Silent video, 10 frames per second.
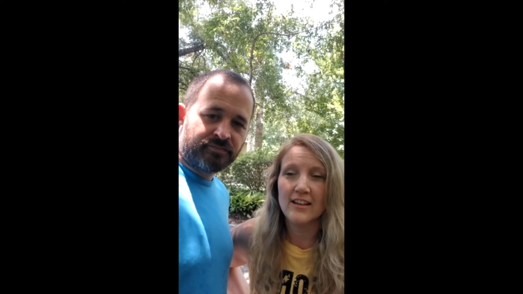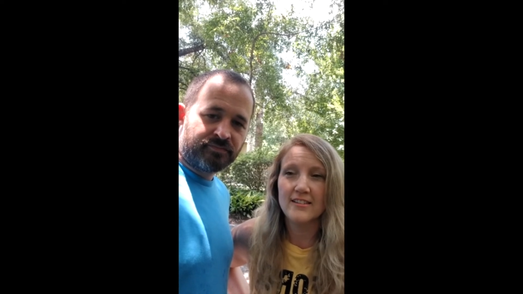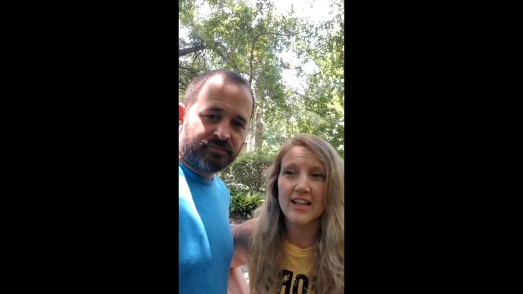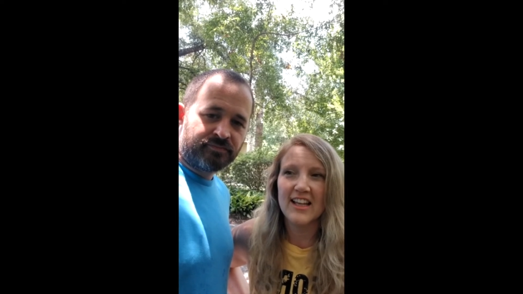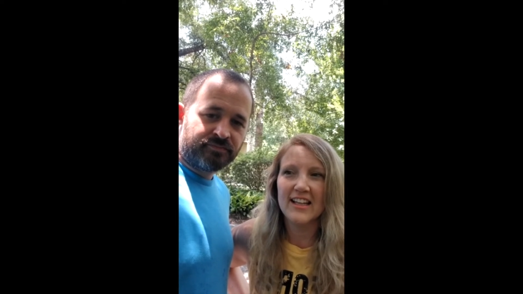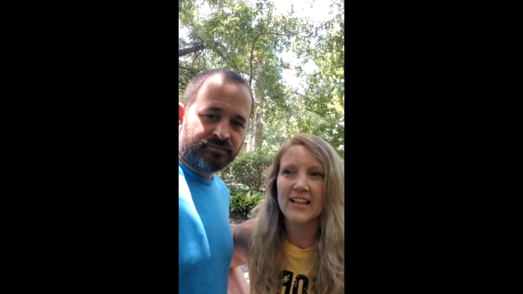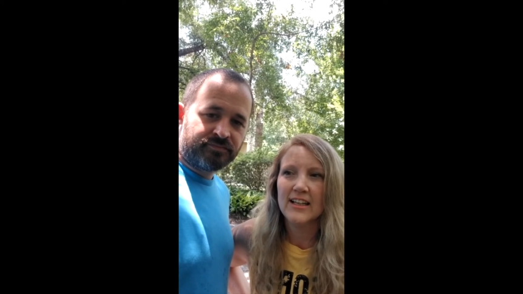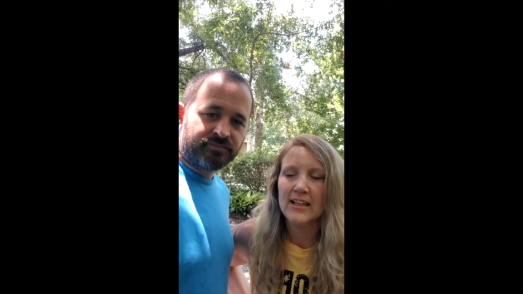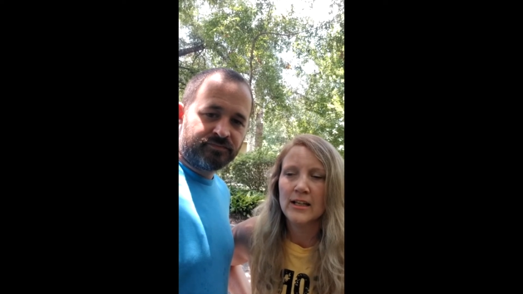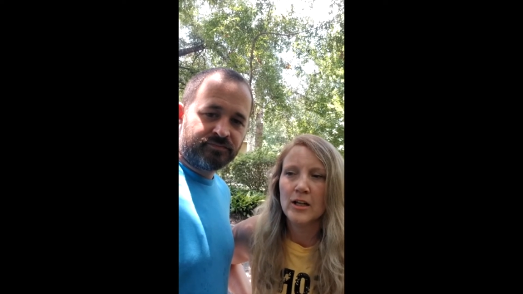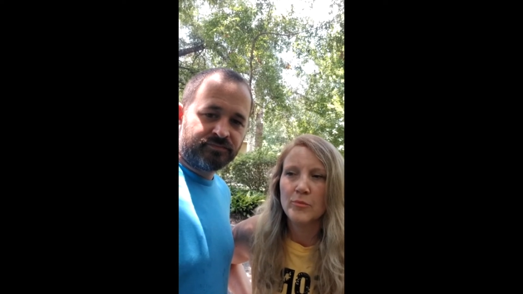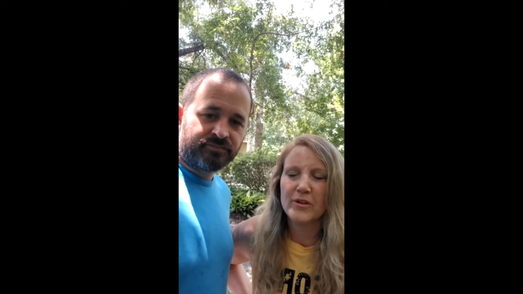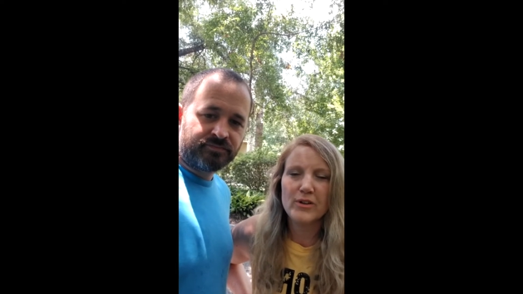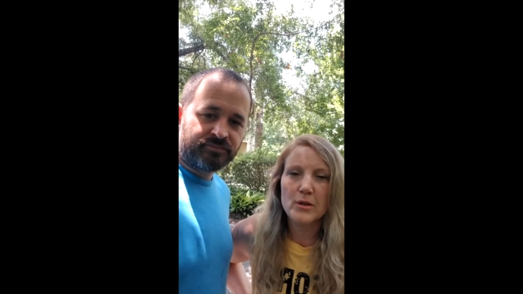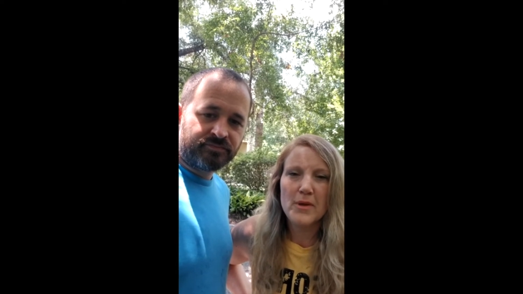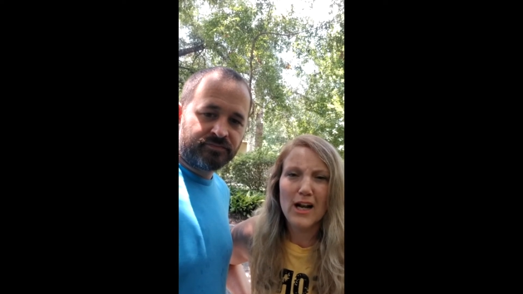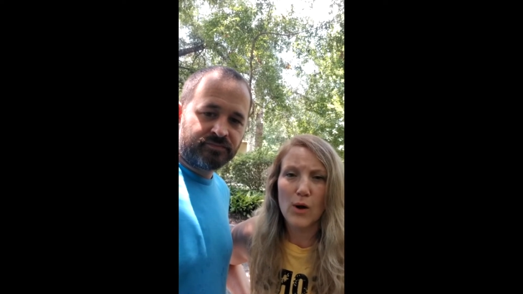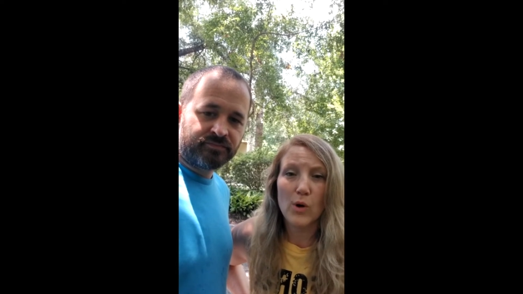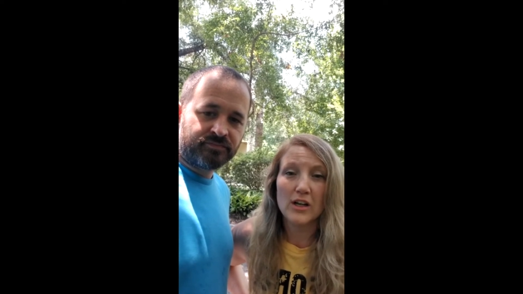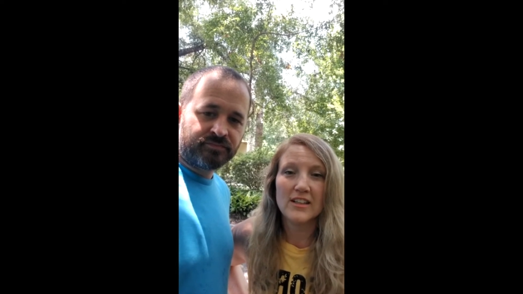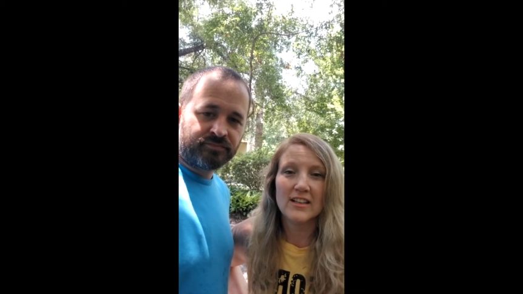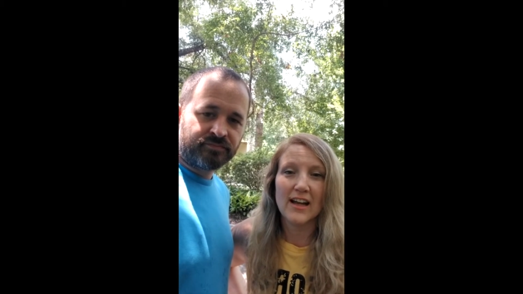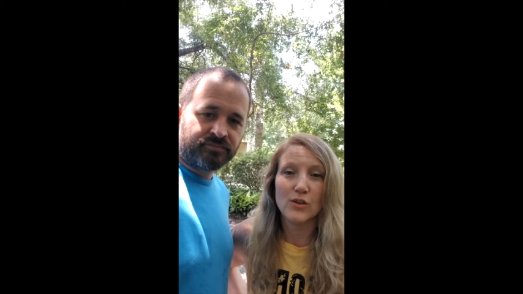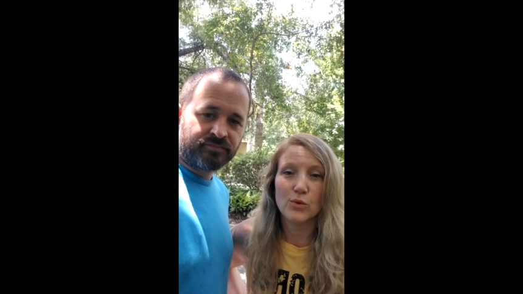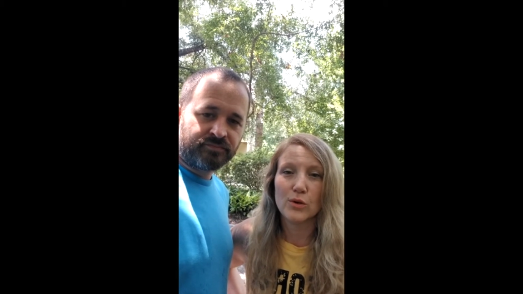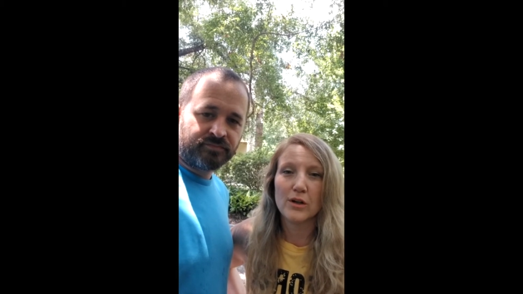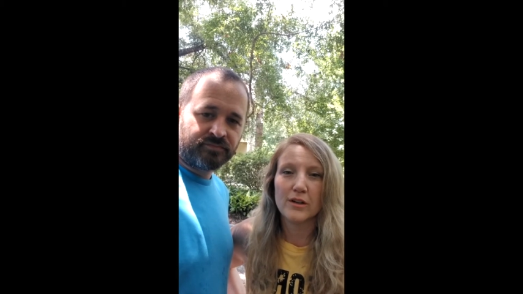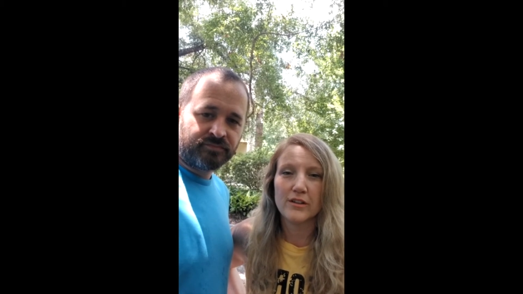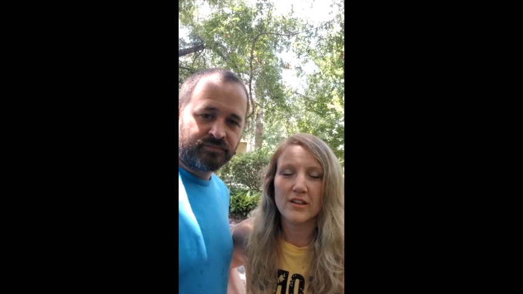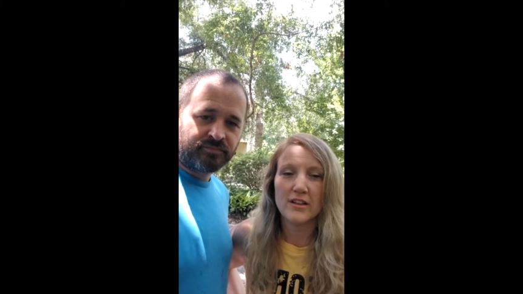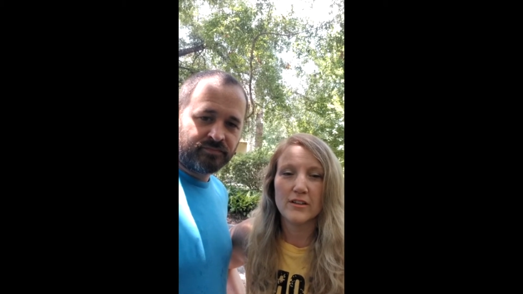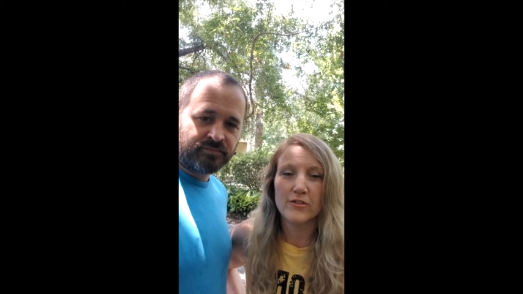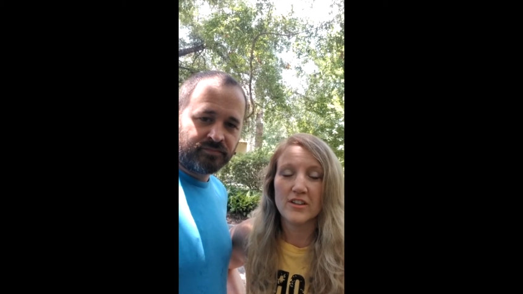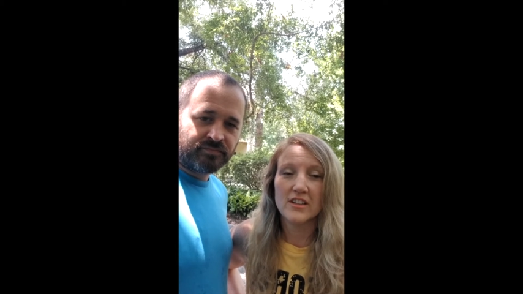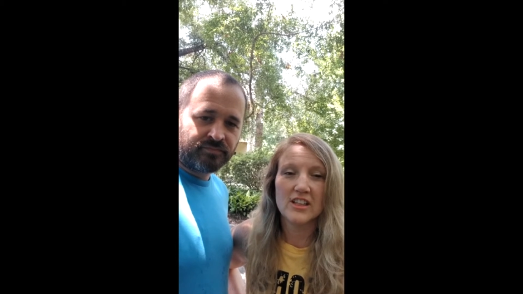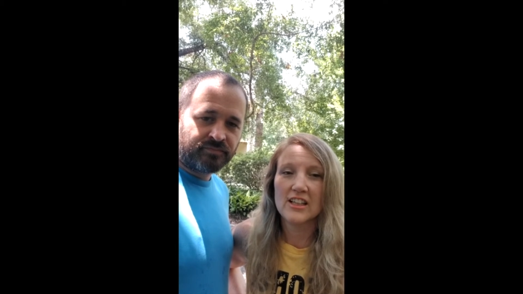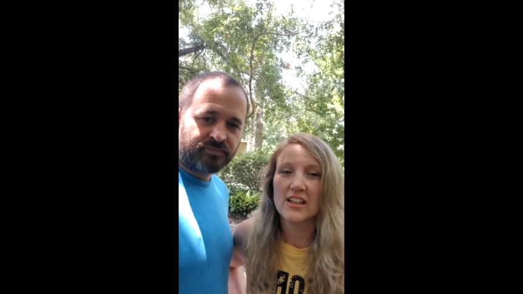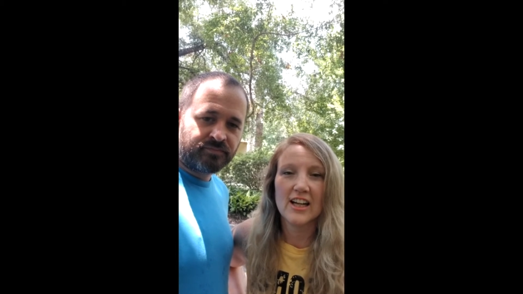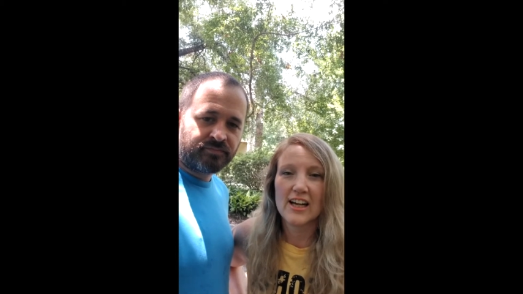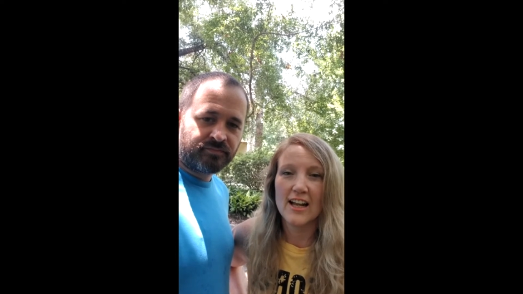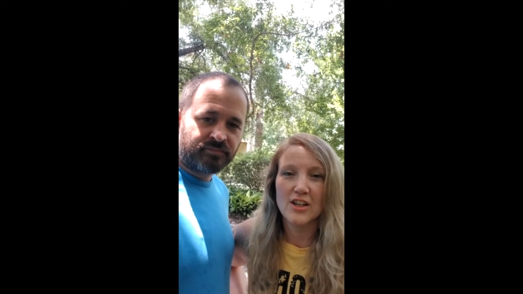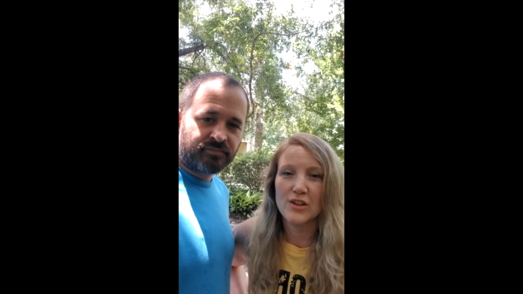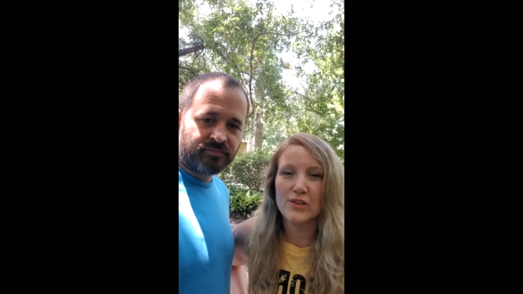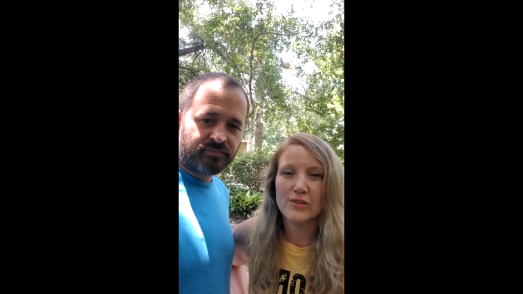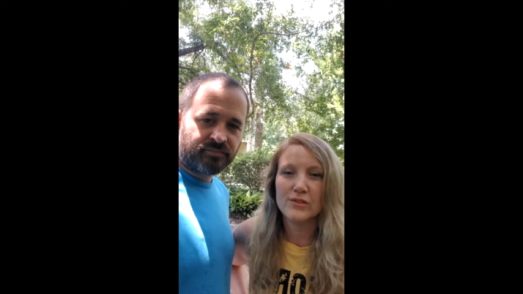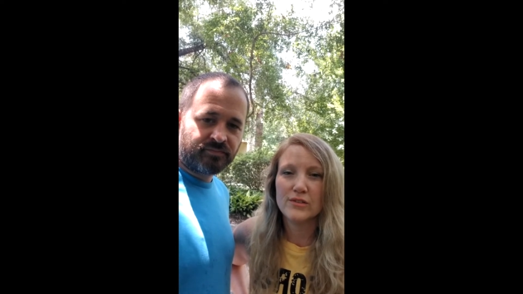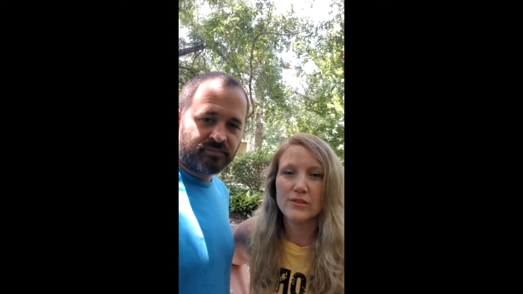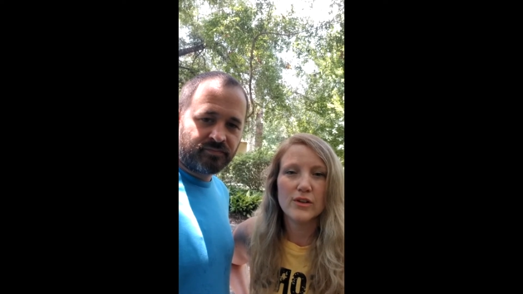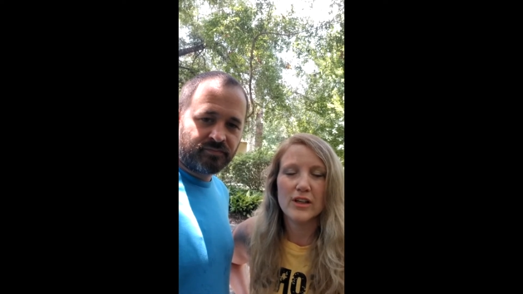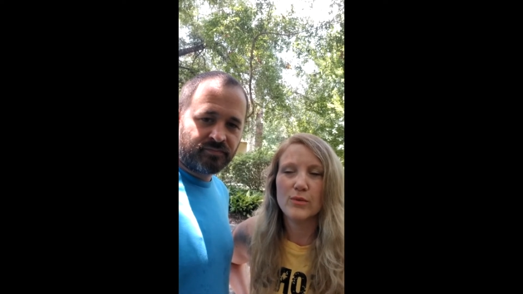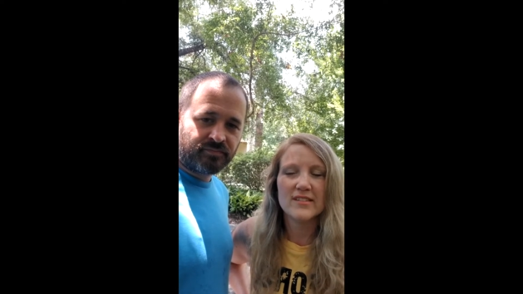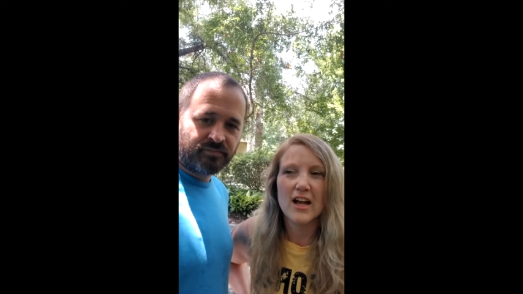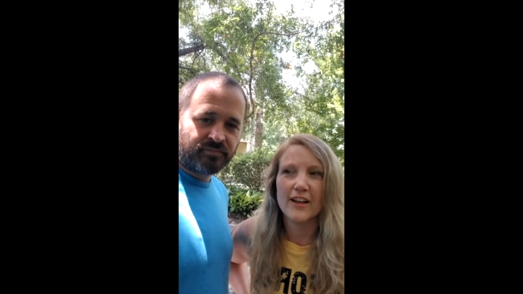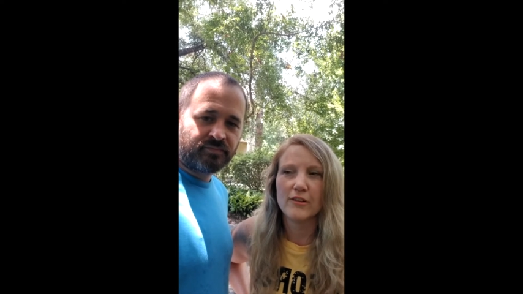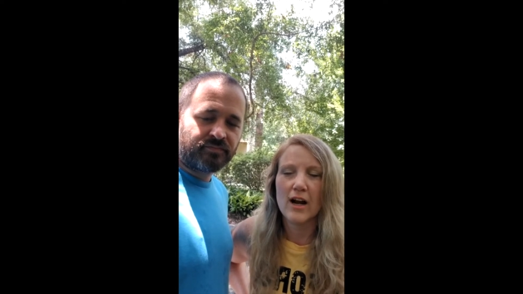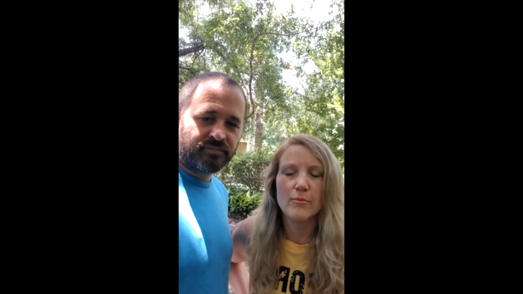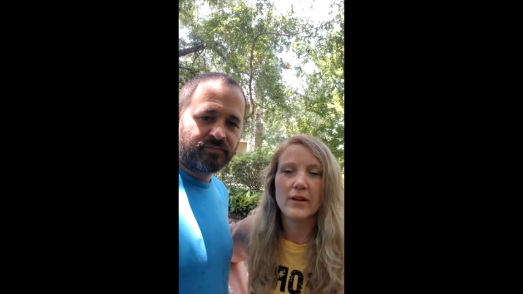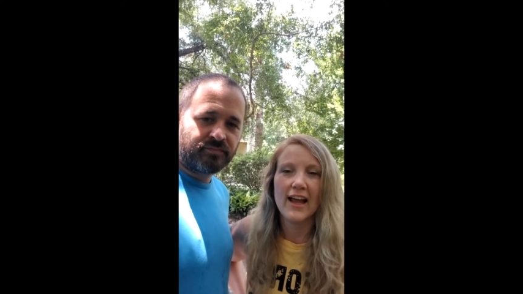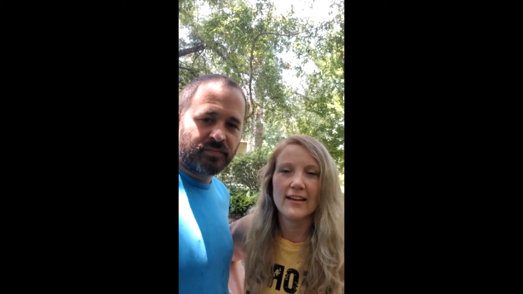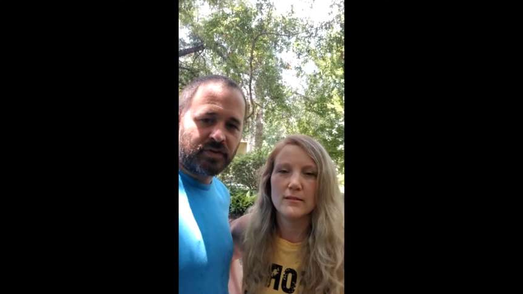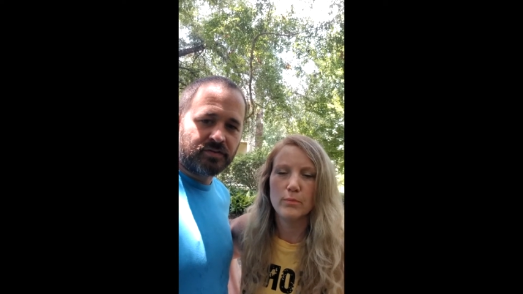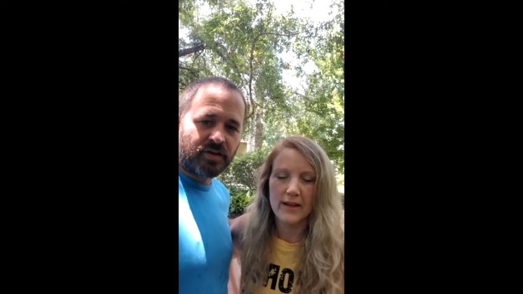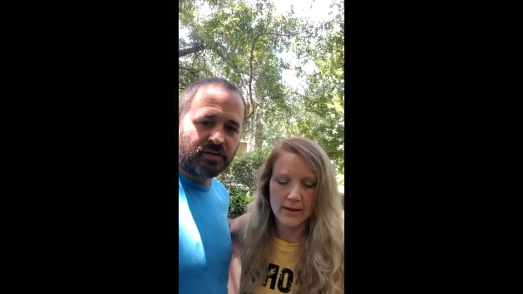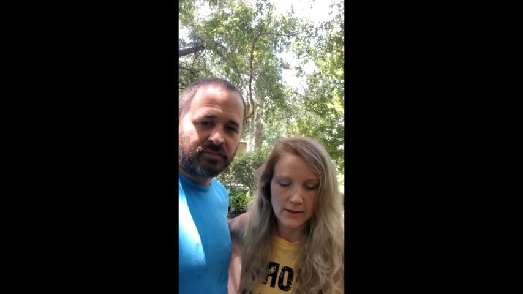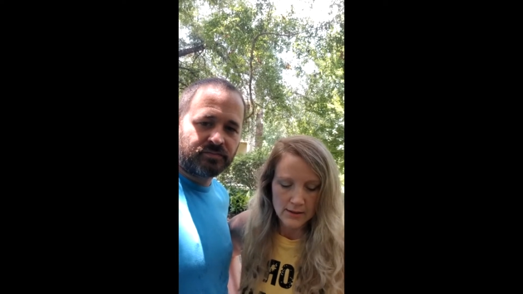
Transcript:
Speaker 1: said. But from the minute I walked in that door to the fertility clinic, I knew it was not the right place. That's but right.